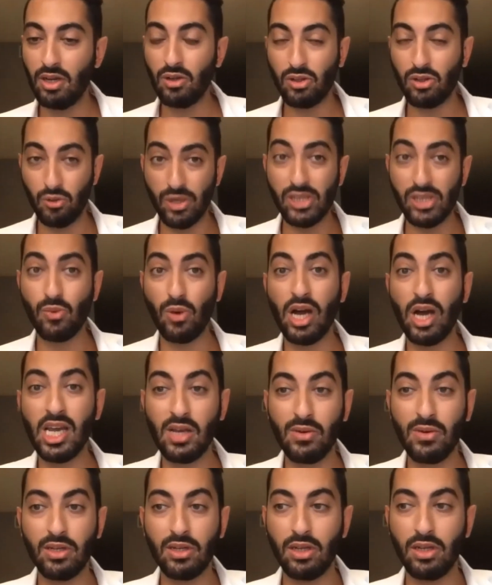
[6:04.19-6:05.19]
The reason why
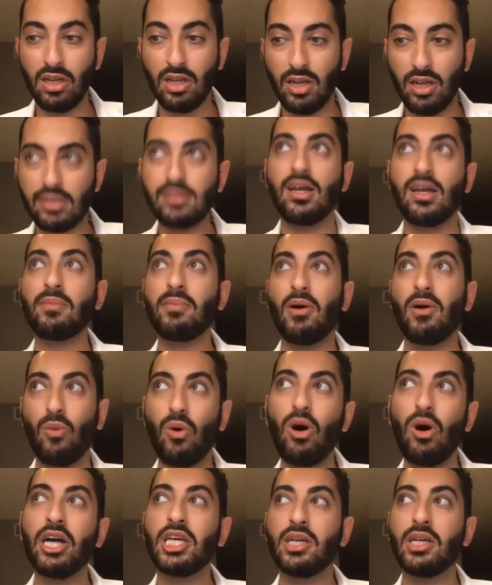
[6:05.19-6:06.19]
let's talk about
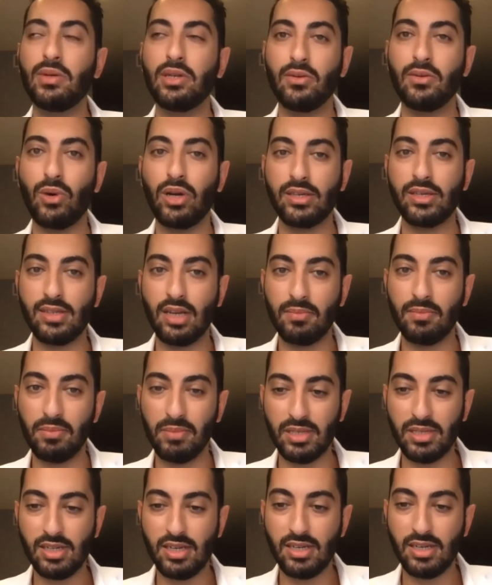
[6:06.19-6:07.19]
why you want to set up a
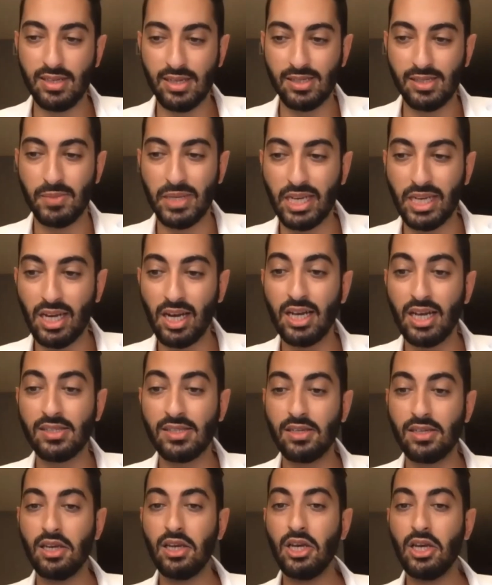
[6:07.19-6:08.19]
business is
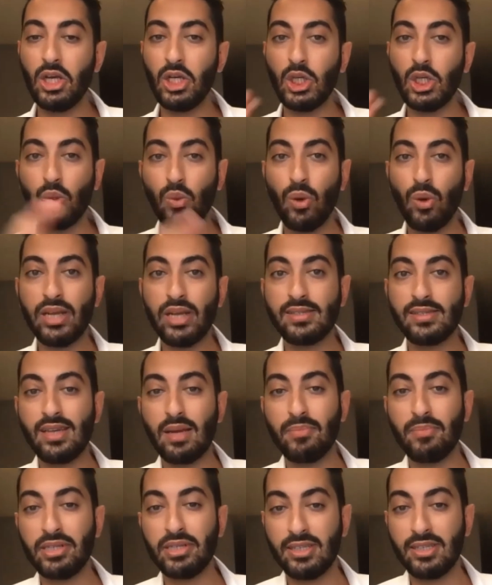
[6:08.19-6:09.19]
because you want to
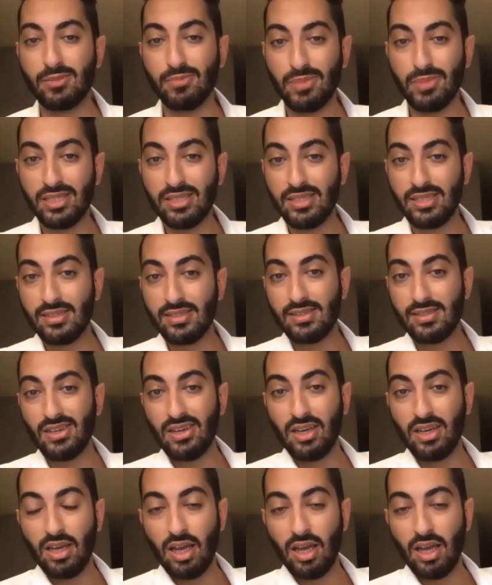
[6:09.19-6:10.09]
separate this business,